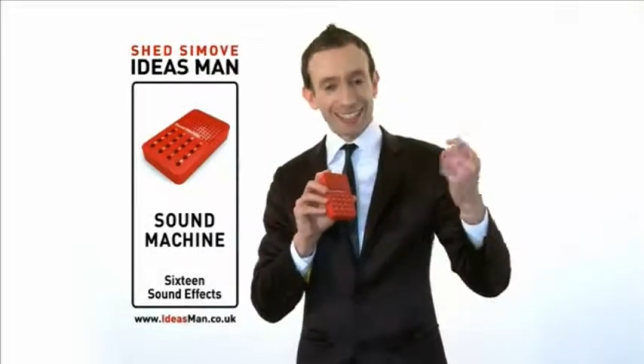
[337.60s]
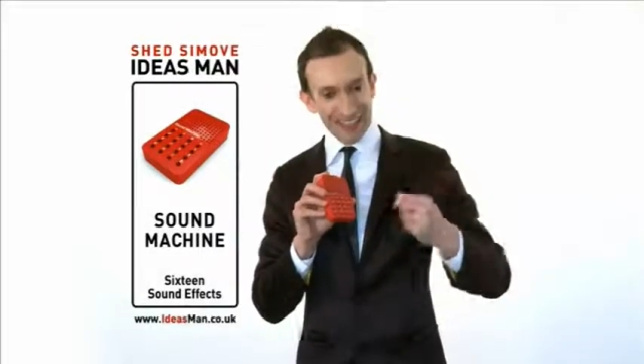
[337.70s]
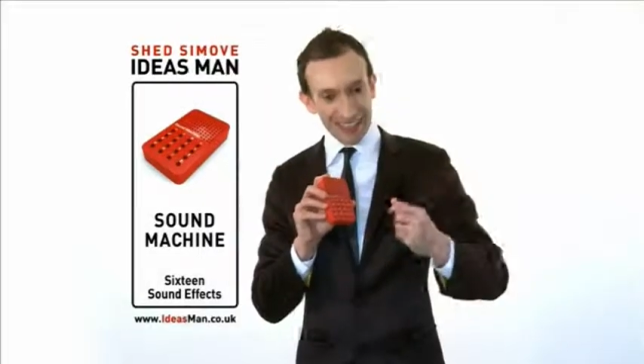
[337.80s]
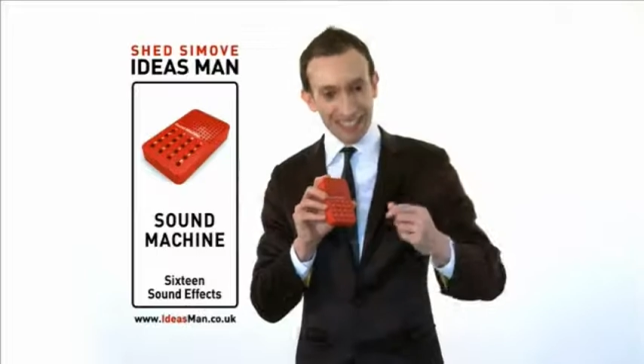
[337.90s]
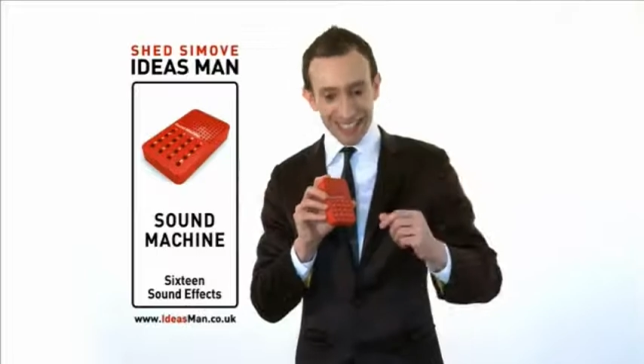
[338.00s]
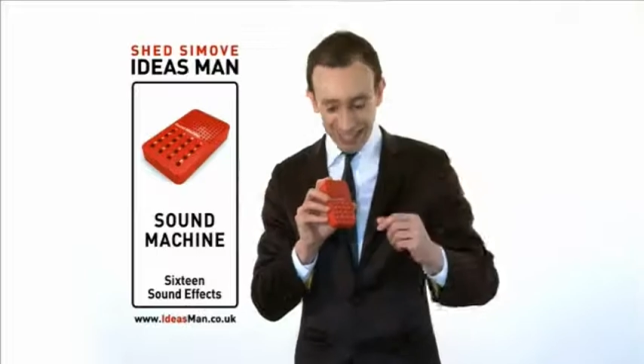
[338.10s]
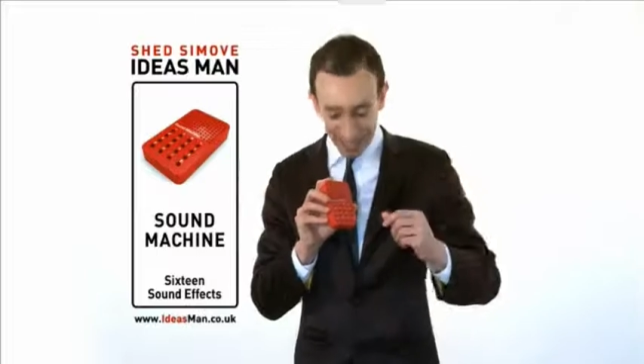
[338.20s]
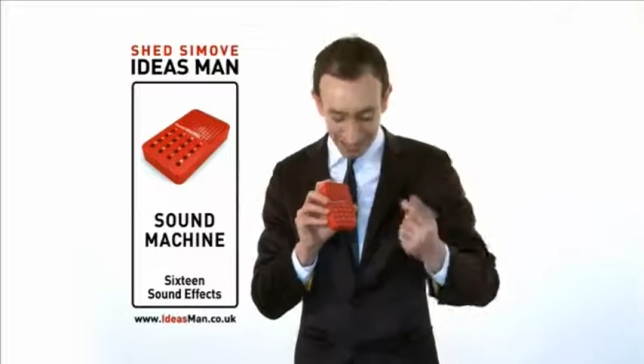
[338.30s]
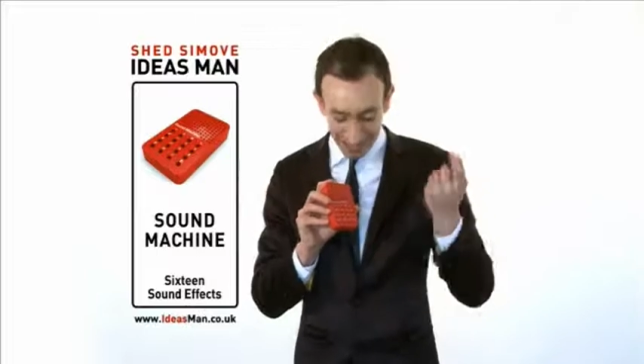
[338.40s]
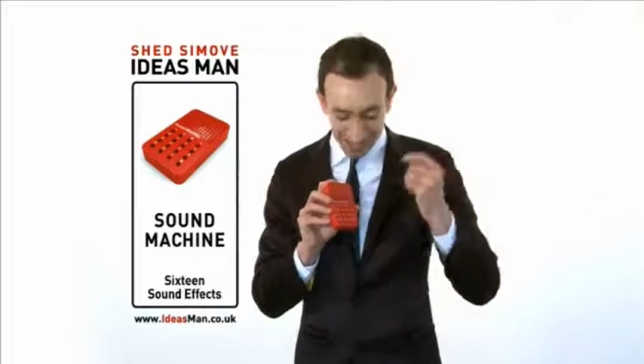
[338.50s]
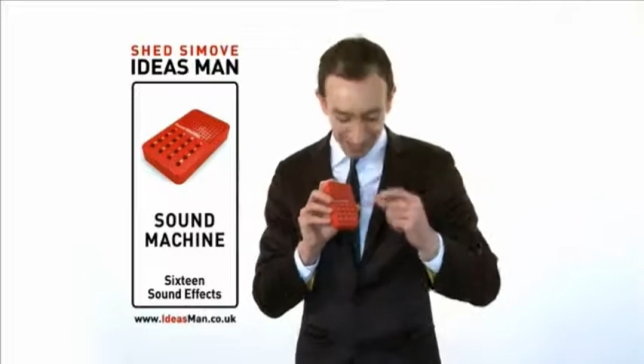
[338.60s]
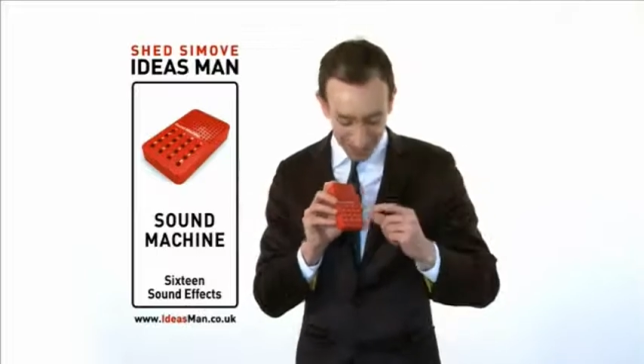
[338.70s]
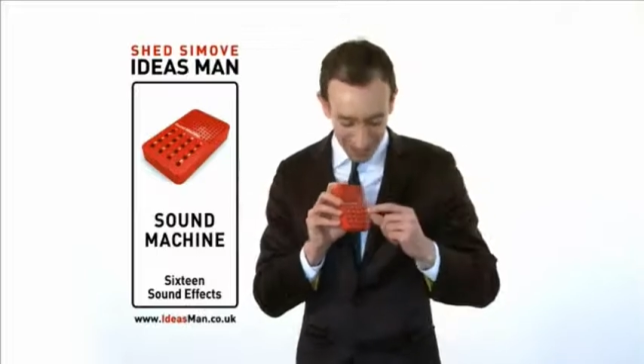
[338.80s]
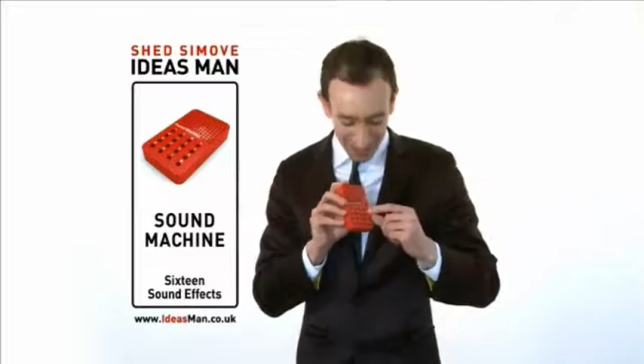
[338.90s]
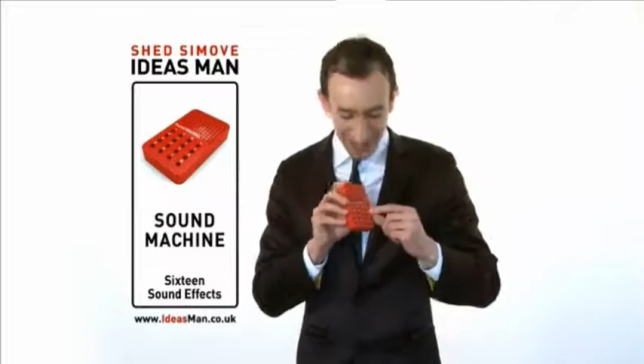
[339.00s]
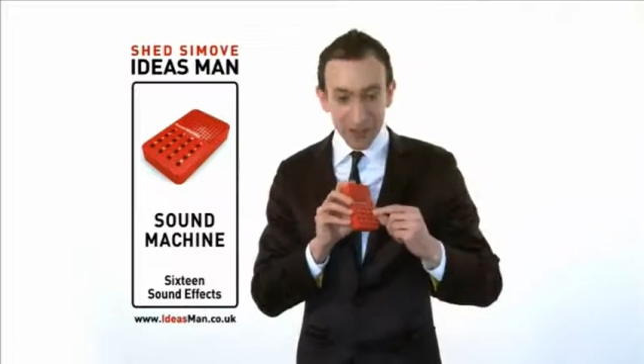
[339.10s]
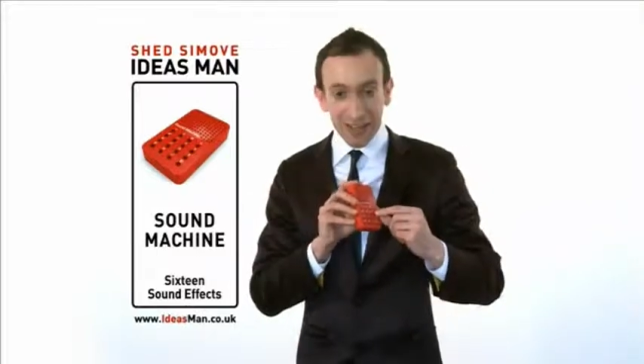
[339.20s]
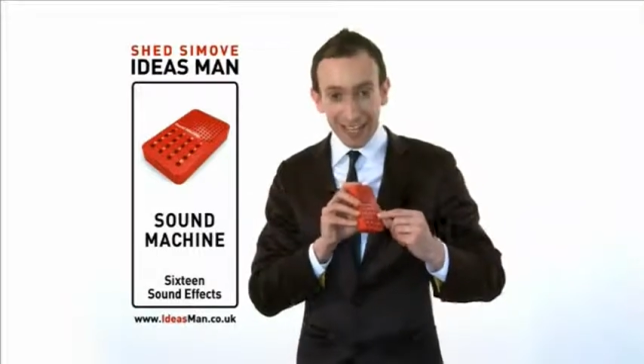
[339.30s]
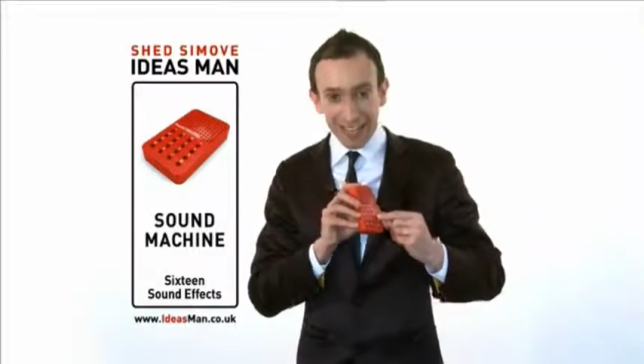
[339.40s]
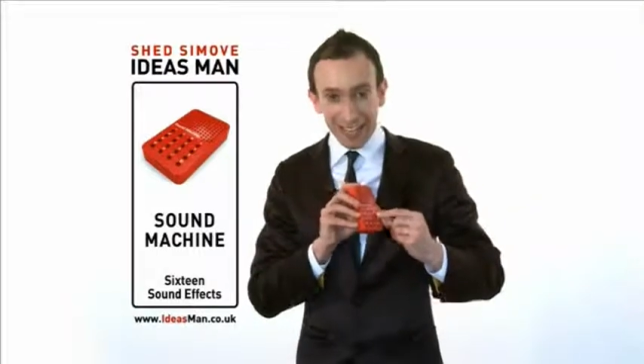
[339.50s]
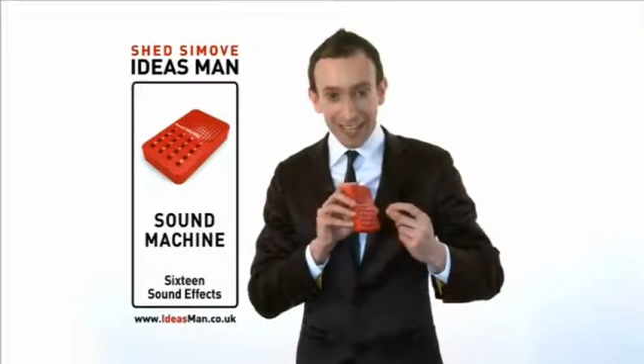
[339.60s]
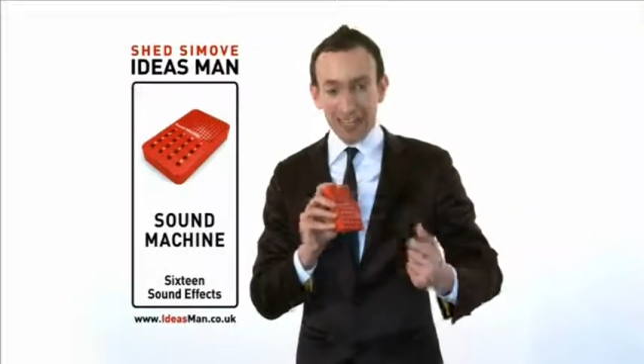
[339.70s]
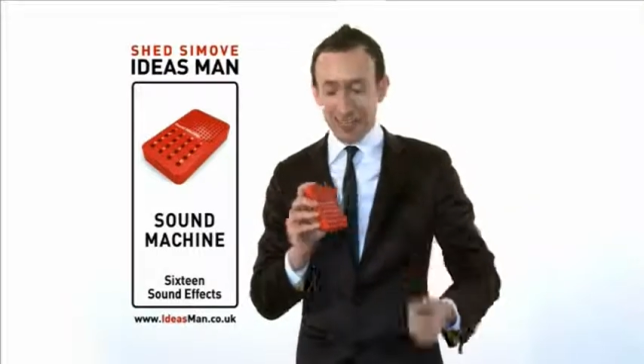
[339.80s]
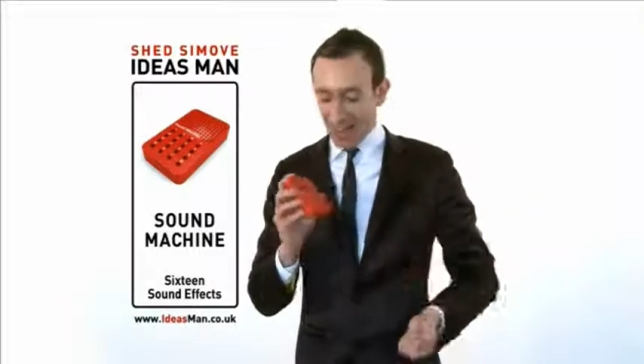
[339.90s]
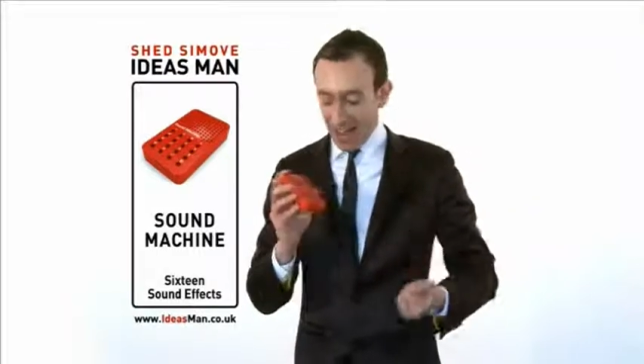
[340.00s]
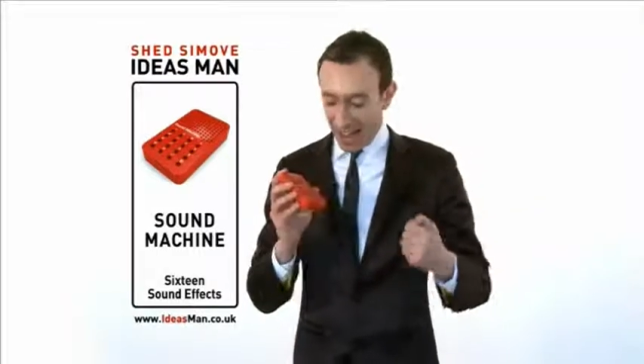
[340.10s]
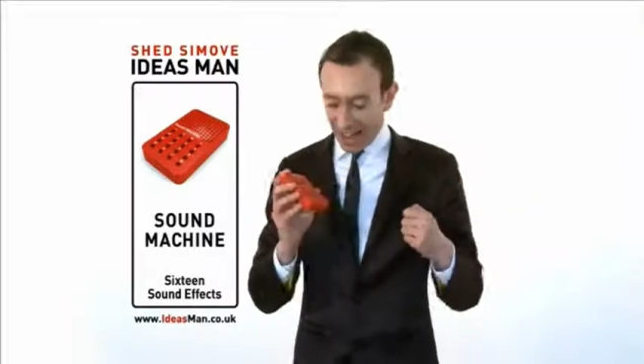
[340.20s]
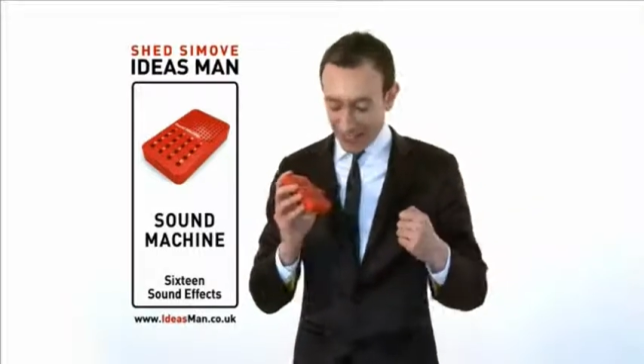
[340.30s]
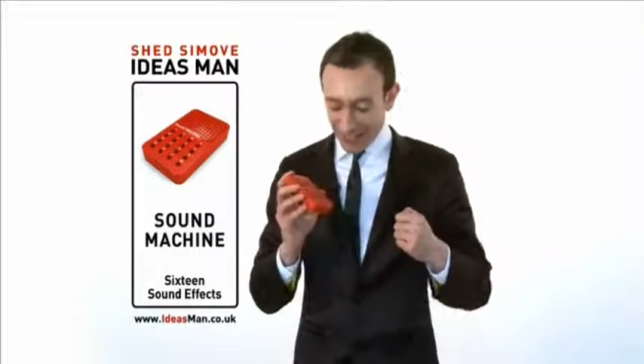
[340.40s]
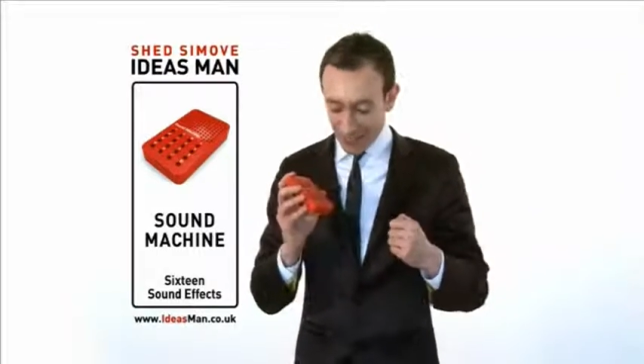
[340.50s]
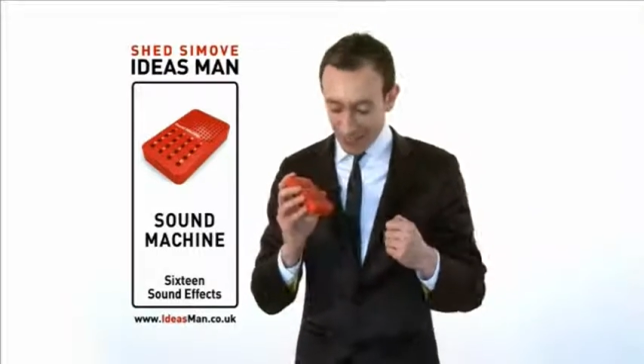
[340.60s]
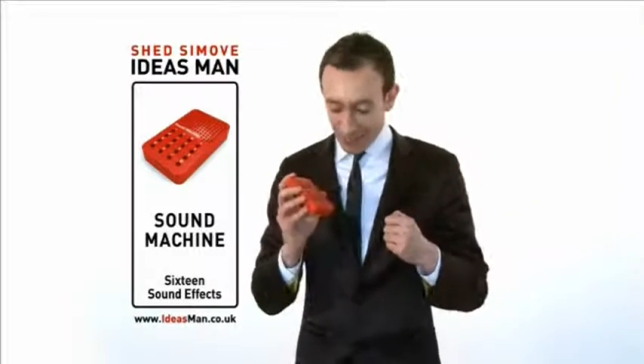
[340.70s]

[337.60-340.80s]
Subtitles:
See what I did there? Really good value. And